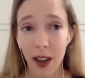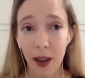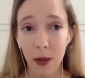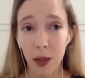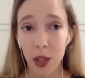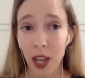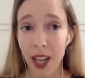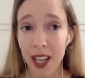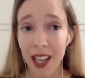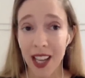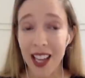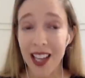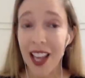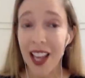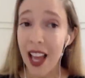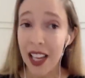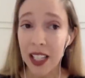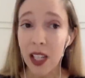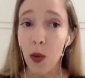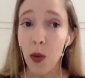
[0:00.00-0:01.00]
China in
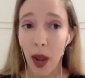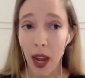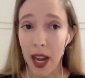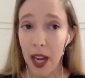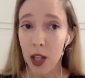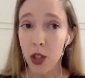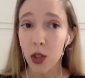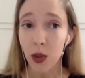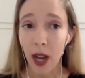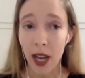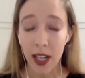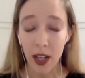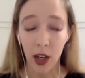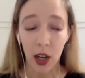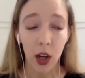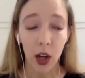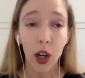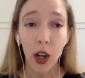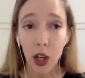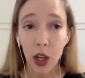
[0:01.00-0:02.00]
any way try to
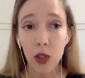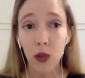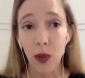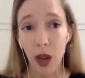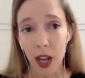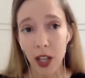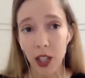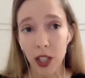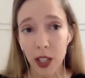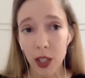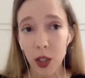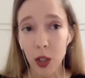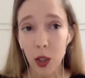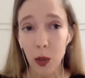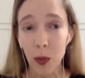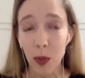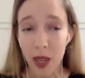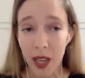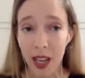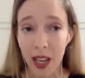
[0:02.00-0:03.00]
urge Russia to
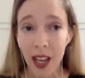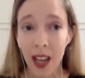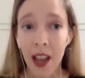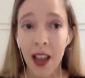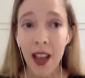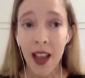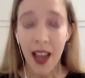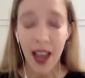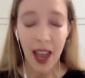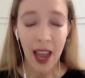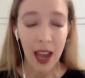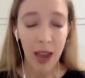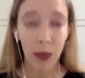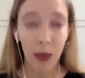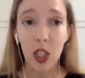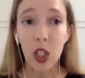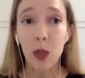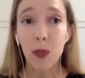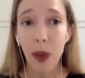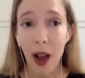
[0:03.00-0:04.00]
be a
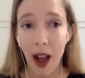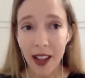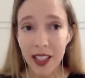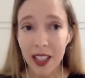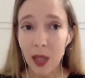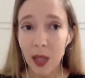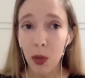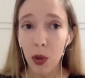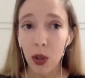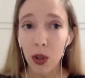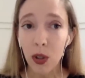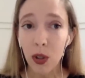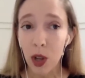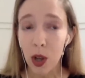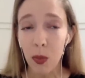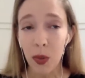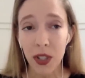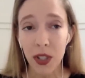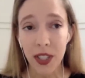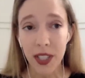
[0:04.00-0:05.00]
responsible
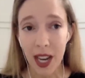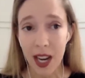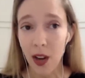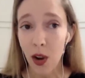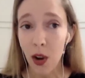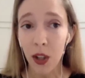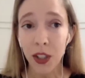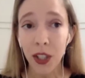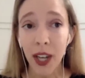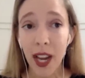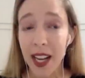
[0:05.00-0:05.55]
global stakeholder.